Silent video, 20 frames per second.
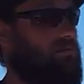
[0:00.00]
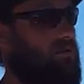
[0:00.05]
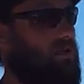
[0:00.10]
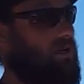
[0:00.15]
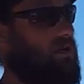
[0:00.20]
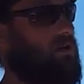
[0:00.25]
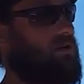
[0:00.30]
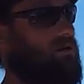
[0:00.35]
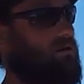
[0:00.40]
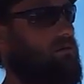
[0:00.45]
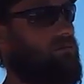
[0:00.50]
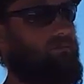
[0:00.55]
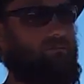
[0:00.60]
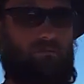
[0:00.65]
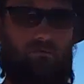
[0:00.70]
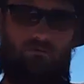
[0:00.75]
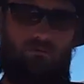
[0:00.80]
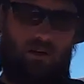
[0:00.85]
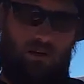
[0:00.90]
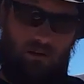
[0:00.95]
look
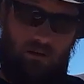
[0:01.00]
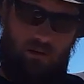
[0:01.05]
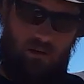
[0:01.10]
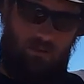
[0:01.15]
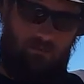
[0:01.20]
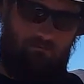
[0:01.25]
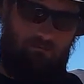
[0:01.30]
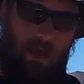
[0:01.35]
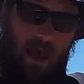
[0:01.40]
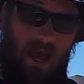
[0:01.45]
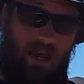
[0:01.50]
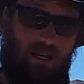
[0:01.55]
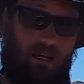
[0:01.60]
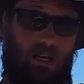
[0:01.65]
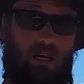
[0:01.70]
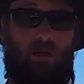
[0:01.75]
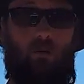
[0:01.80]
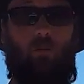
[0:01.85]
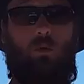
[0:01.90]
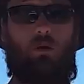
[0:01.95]
right on her back
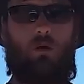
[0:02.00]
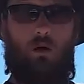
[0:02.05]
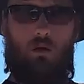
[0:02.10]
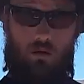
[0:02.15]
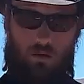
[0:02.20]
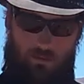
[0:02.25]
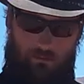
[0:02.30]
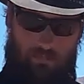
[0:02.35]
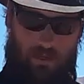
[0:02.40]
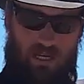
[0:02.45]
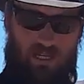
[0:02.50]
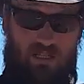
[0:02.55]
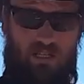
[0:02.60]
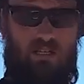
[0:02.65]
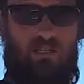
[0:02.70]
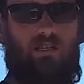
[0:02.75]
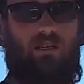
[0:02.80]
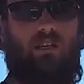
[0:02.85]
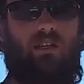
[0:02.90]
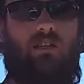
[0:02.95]
end where all her
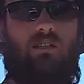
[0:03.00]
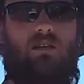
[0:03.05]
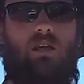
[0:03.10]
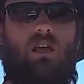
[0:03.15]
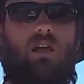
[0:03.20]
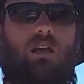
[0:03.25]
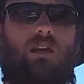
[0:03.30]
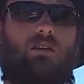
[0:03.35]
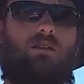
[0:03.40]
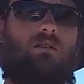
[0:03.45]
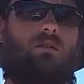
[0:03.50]
business is, it's